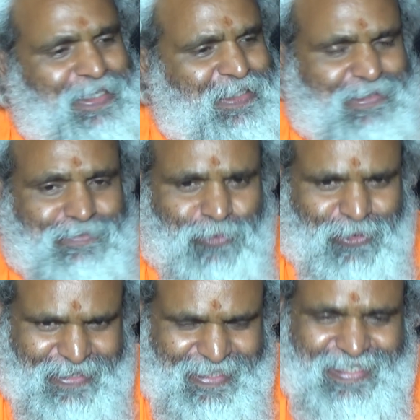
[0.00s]
these
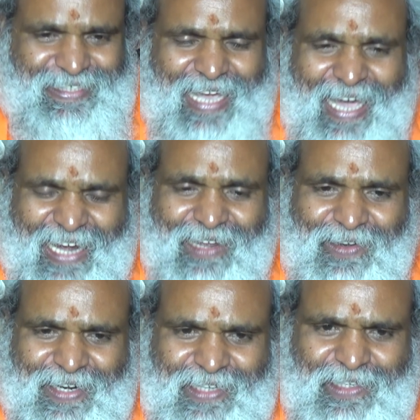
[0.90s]
vrittis are
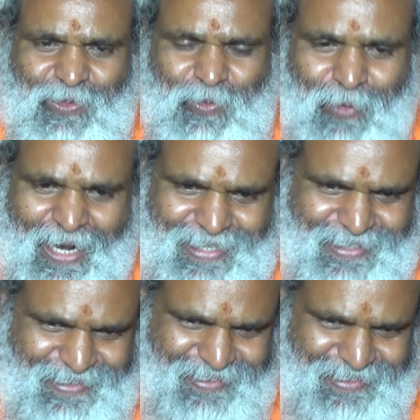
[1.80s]
connected to what?